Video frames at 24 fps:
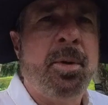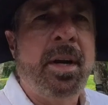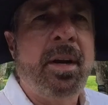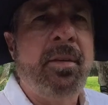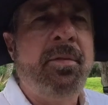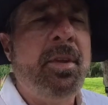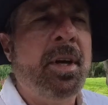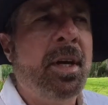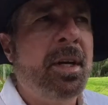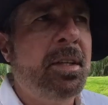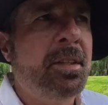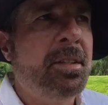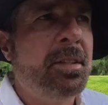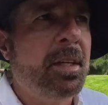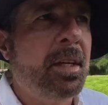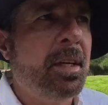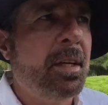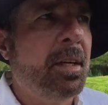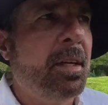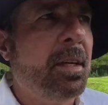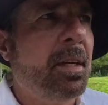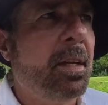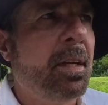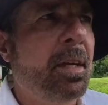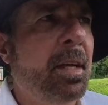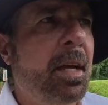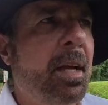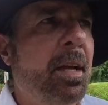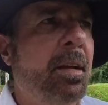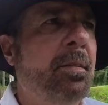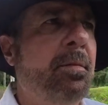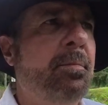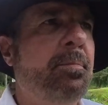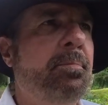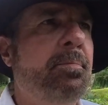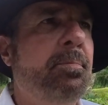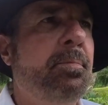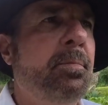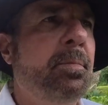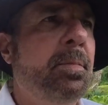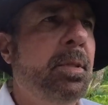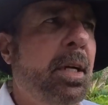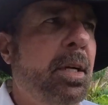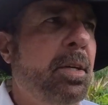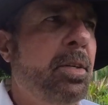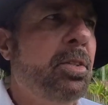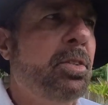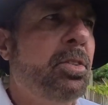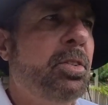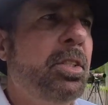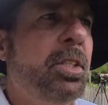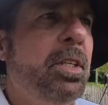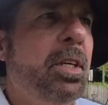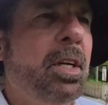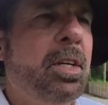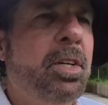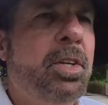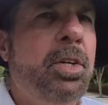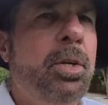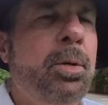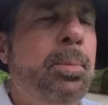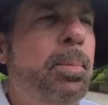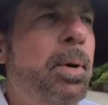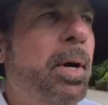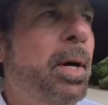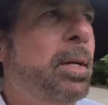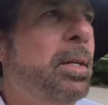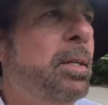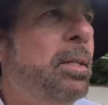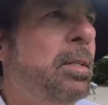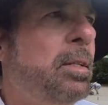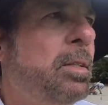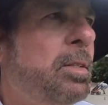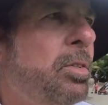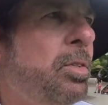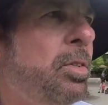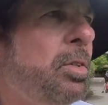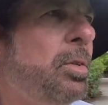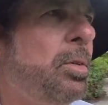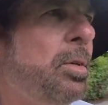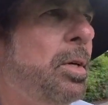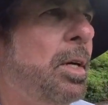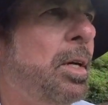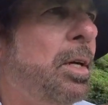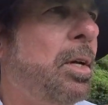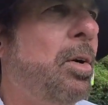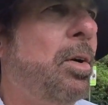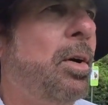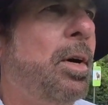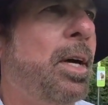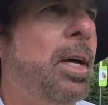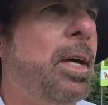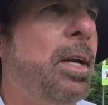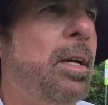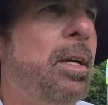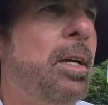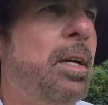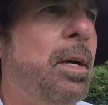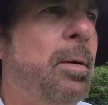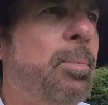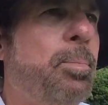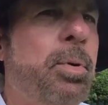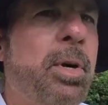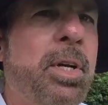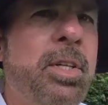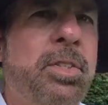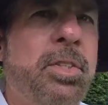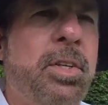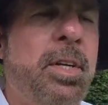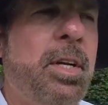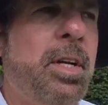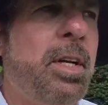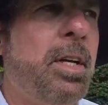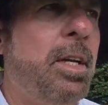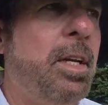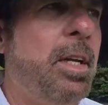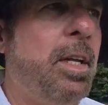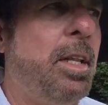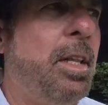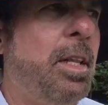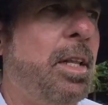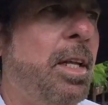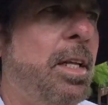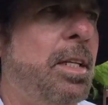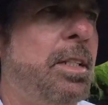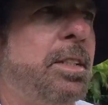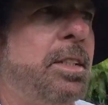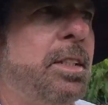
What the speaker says: what I've done is I use the Q button to go ahead and press it in and then